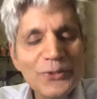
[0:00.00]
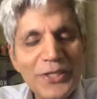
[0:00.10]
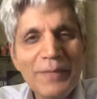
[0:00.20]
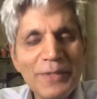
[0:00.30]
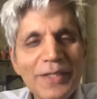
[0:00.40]

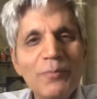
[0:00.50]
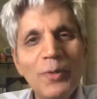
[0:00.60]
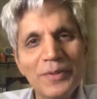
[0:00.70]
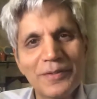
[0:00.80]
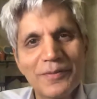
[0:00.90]
shamed in that
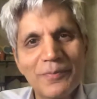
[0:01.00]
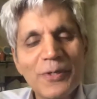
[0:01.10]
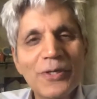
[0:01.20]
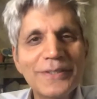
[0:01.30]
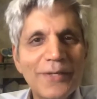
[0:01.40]
moment
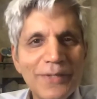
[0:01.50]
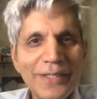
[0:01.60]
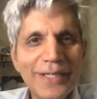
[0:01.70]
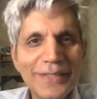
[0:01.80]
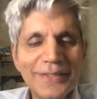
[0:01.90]
because I
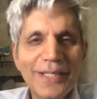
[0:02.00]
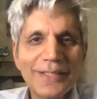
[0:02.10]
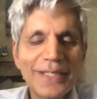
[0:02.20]
realized